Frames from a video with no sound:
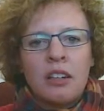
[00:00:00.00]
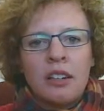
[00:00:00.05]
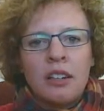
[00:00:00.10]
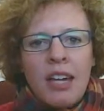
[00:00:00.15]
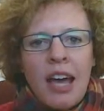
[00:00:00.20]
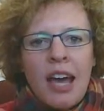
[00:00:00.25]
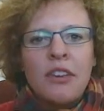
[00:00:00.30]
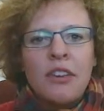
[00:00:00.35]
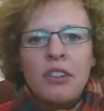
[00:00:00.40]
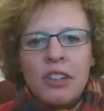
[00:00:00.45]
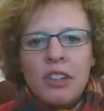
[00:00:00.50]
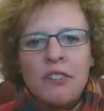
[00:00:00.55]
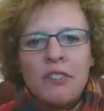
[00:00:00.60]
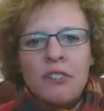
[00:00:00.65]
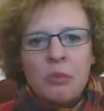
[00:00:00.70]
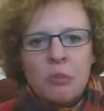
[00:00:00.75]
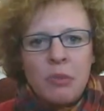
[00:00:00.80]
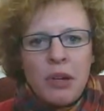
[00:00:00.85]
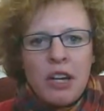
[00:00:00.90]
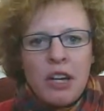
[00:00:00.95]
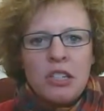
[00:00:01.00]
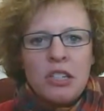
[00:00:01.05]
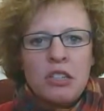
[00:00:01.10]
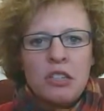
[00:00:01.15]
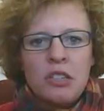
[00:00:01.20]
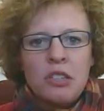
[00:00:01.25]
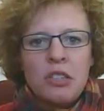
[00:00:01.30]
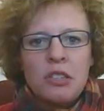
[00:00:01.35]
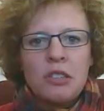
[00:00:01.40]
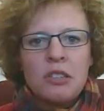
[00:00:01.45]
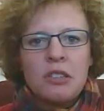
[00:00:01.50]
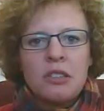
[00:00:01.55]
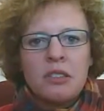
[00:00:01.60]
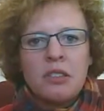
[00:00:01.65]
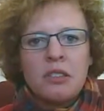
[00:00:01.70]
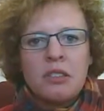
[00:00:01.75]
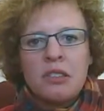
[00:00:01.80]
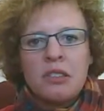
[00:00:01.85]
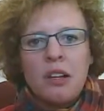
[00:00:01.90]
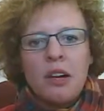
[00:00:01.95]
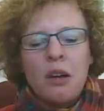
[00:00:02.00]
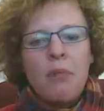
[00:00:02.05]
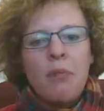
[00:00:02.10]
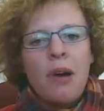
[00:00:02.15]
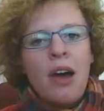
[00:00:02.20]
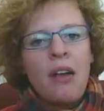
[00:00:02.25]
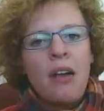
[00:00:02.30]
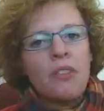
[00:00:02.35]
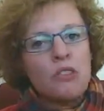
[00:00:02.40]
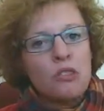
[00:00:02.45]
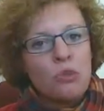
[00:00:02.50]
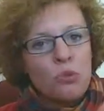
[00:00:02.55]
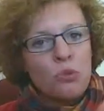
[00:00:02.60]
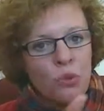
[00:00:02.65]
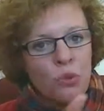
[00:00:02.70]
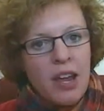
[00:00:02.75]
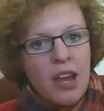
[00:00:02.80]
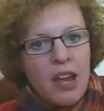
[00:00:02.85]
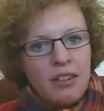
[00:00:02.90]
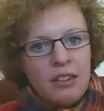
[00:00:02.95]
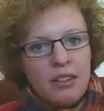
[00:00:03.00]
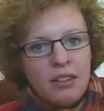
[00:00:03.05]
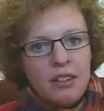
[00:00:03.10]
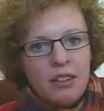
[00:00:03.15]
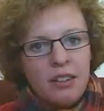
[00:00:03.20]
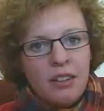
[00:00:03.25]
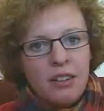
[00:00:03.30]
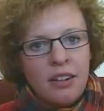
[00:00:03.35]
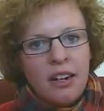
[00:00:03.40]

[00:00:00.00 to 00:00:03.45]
gathering information about the trend,